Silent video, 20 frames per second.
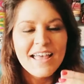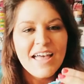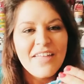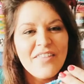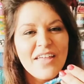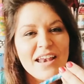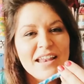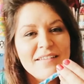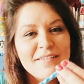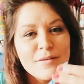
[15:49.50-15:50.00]

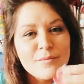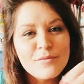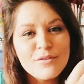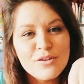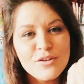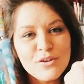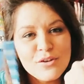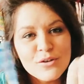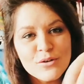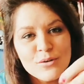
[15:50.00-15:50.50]
And then it's up
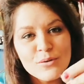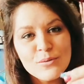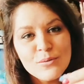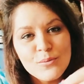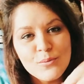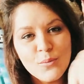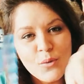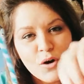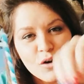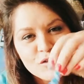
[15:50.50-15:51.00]
to
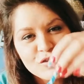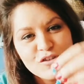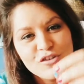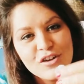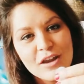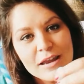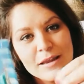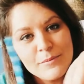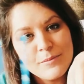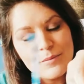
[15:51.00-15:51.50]
you what
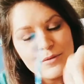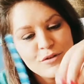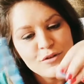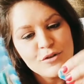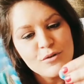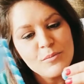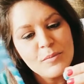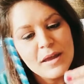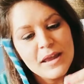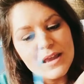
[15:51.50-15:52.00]
shapes
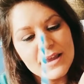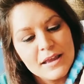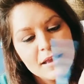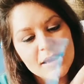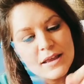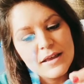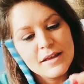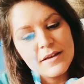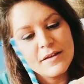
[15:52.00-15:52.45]
you make